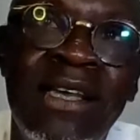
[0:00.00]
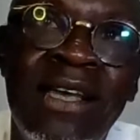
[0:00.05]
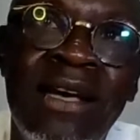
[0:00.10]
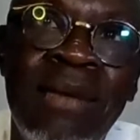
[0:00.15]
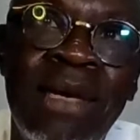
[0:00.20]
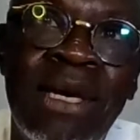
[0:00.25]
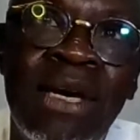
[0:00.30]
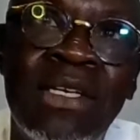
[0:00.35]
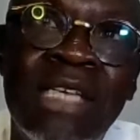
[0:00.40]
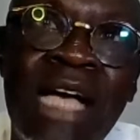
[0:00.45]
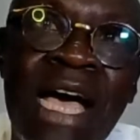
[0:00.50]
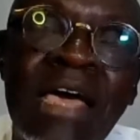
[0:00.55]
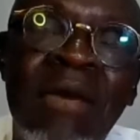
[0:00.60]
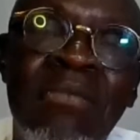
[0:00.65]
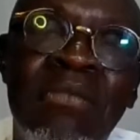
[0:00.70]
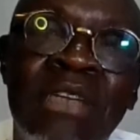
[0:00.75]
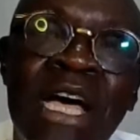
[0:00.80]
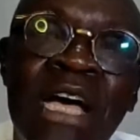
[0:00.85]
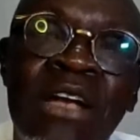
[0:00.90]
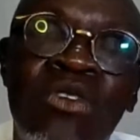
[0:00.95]
because I
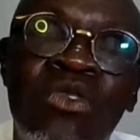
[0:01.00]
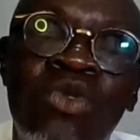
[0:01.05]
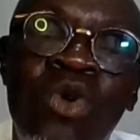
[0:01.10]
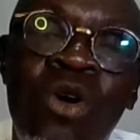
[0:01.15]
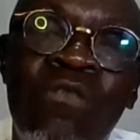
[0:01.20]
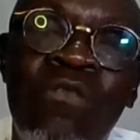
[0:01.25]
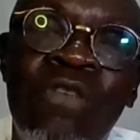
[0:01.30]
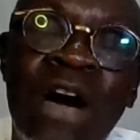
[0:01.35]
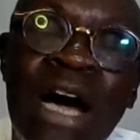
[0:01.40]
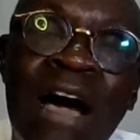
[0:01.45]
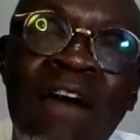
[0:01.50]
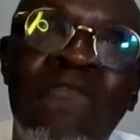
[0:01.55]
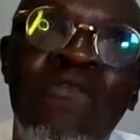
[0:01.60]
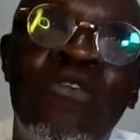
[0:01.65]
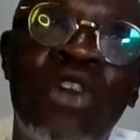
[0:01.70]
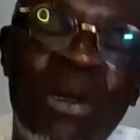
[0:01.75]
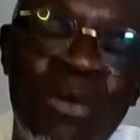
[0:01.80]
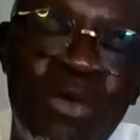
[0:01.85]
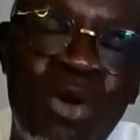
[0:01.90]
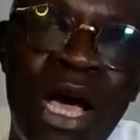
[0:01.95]
am trying to offer
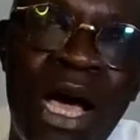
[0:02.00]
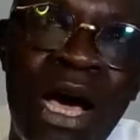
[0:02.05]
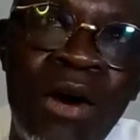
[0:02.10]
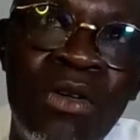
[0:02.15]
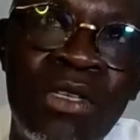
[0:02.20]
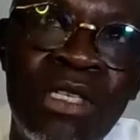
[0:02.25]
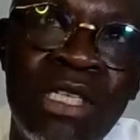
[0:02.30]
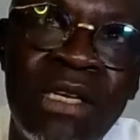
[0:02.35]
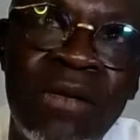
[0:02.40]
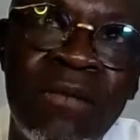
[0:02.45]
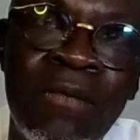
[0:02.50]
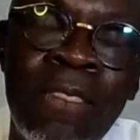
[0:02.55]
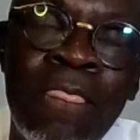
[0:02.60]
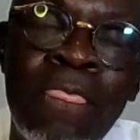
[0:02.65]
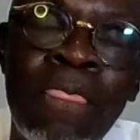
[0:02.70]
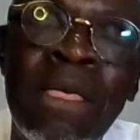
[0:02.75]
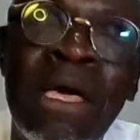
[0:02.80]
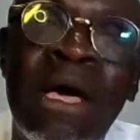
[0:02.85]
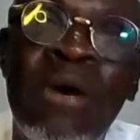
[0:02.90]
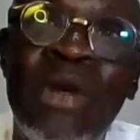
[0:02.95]
affordable housing.
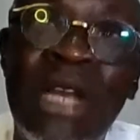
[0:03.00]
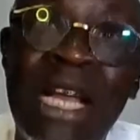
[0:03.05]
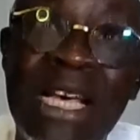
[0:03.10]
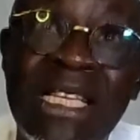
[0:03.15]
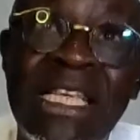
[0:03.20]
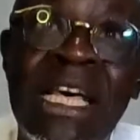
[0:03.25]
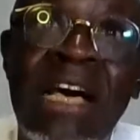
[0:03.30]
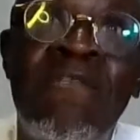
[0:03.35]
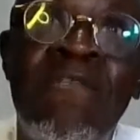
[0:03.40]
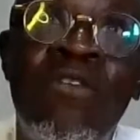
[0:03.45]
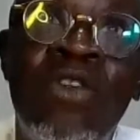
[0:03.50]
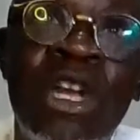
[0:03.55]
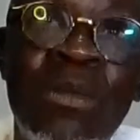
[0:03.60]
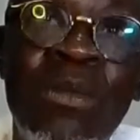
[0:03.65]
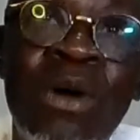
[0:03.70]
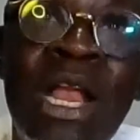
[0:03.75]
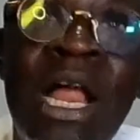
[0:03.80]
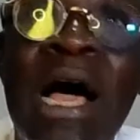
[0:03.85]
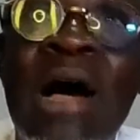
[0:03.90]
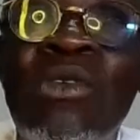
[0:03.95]
And when I say
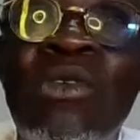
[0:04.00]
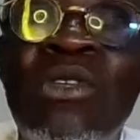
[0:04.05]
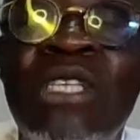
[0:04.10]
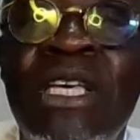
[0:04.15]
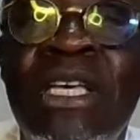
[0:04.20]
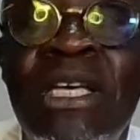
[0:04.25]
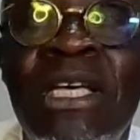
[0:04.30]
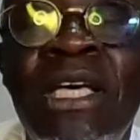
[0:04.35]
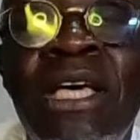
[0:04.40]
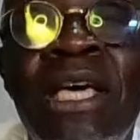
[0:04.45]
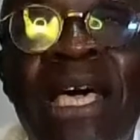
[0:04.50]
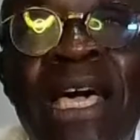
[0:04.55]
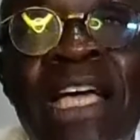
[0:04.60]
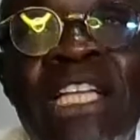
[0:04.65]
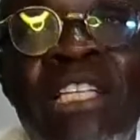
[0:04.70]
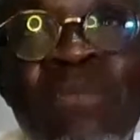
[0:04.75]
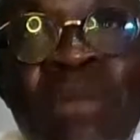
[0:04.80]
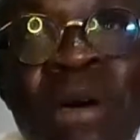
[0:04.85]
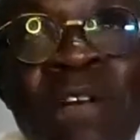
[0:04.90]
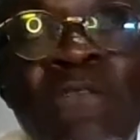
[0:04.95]
affordable housing,
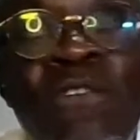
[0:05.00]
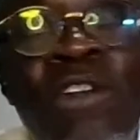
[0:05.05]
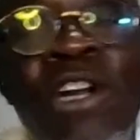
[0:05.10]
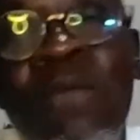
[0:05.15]
it's meant for